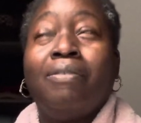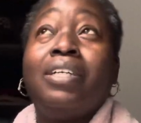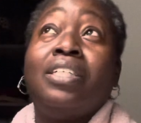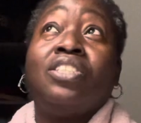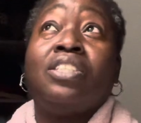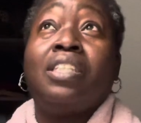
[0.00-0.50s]

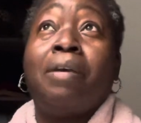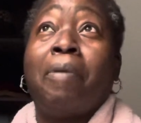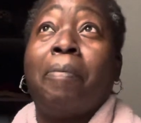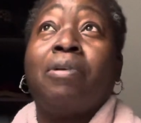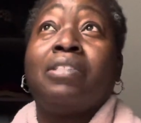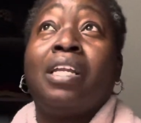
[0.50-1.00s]
Well, I should say
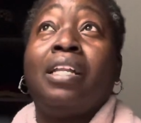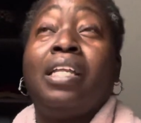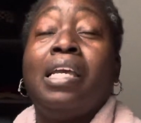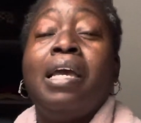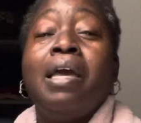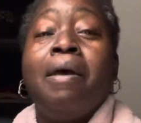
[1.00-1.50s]
my
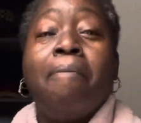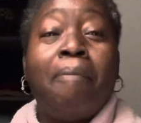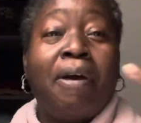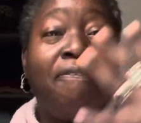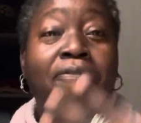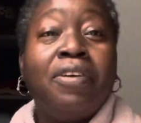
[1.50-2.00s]
personality,
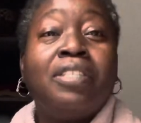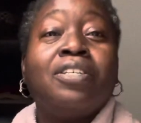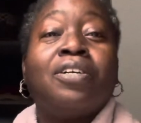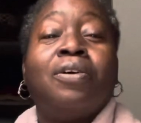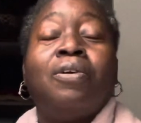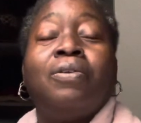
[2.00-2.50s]
my
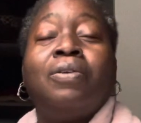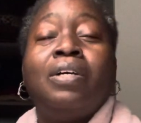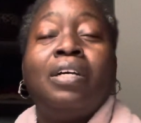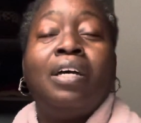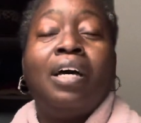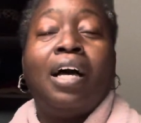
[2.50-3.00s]
physical
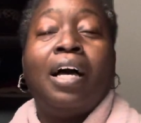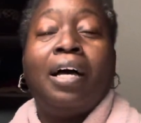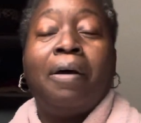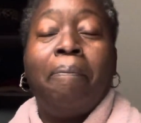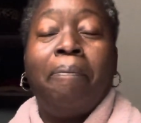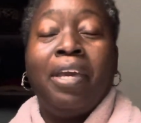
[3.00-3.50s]

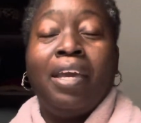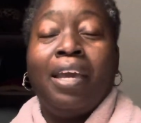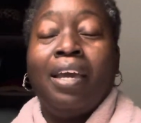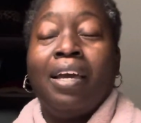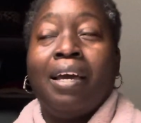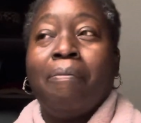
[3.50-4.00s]
being.